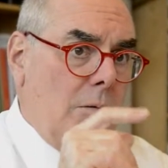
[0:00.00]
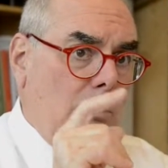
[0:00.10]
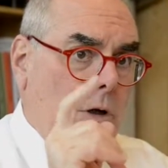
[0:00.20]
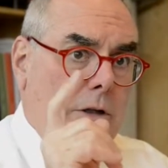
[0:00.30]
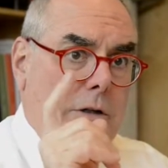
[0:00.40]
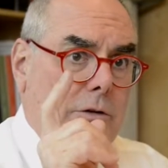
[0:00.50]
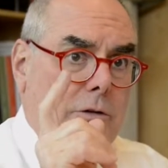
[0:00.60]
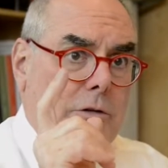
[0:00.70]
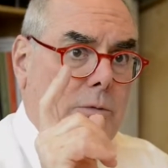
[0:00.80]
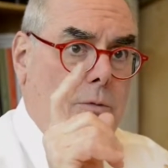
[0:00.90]
But
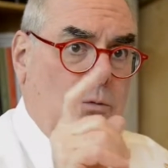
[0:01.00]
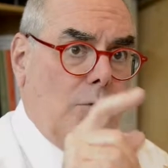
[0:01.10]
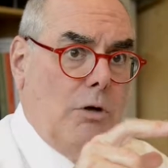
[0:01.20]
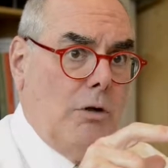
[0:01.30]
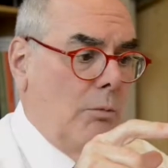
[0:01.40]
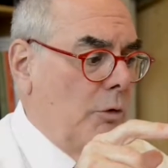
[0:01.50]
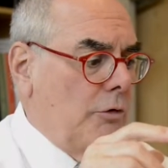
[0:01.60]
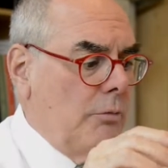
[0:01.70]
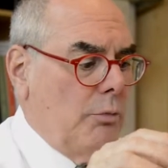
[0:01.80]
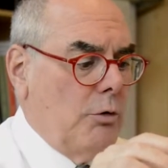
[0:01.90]
one of the most
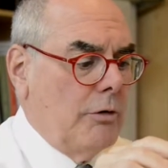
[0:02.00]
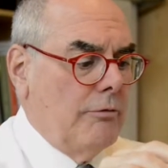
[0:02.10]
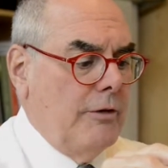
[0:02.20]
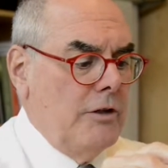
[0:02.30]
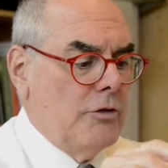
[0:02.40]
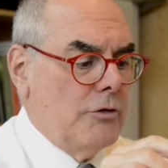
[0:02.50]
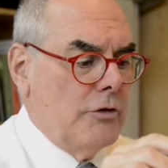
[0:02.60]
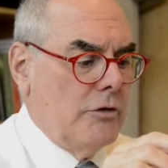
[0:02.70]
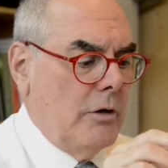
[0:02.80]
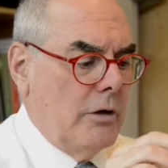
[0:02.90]
important features
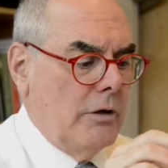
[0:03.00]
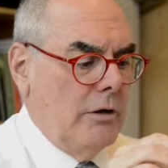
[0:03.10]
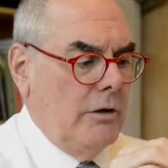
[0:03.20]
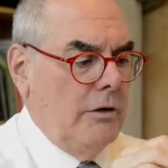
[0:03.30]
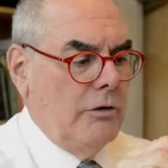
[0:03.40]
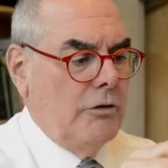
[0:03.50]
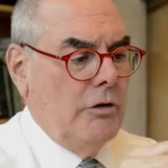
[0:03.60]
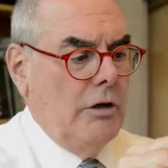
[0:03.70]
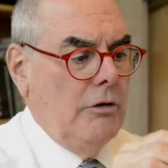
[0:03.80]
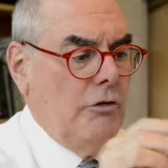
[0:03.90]
is
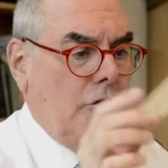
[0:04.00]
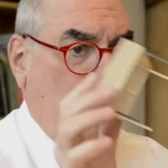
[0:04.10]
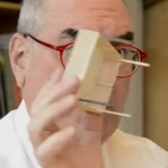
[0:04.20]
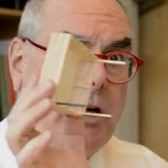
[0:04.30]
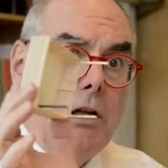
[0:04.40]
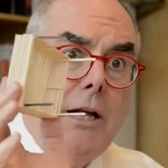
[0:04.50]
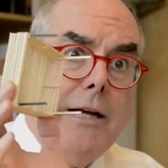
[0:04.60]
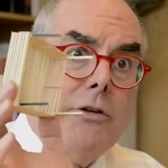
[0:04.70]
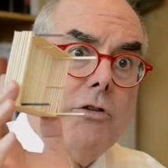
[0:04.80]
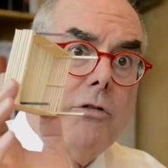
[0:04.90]
the skinny
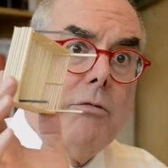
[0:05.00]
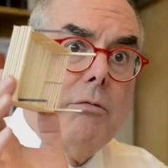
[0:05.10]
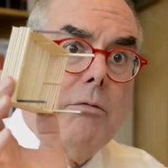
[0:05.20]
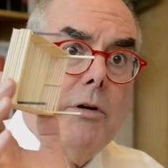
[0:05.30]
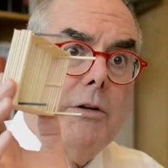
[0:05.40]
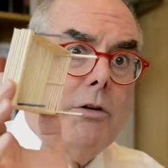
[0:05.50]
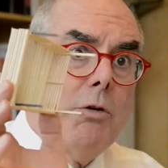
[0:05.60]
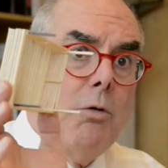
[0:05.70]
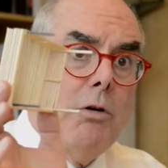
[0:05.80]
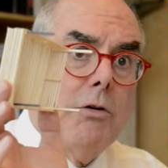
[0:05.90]
legs at the
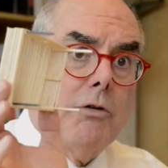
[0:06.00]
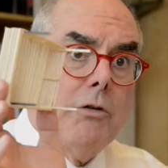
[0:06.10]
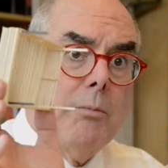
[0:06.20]
corners,